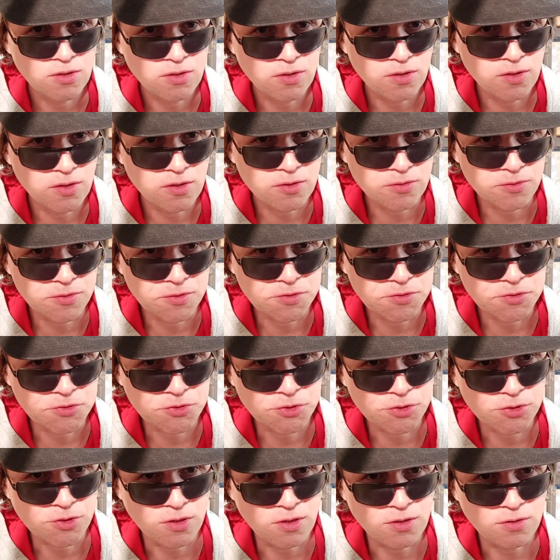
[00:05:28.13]
our
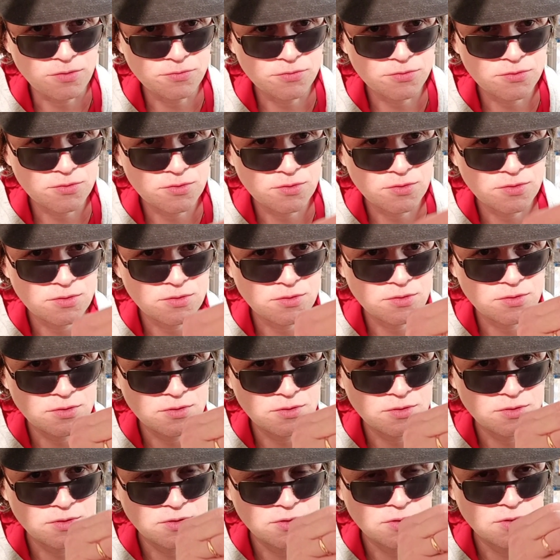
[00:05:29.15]
shaft,
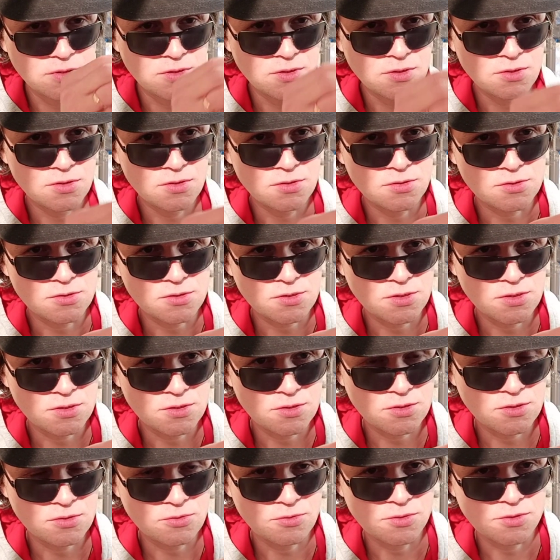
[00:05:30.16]

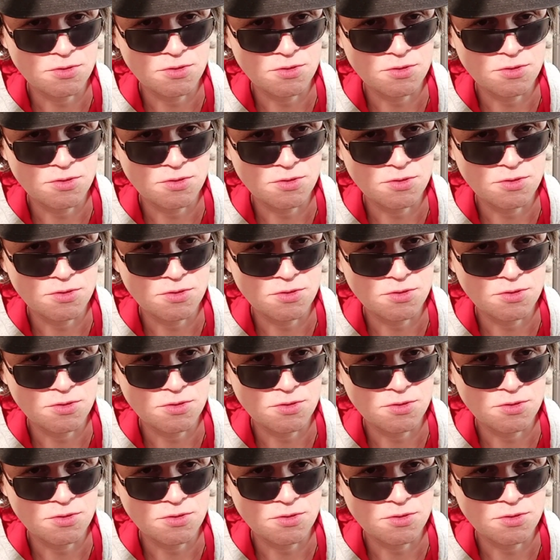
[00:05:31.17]
at our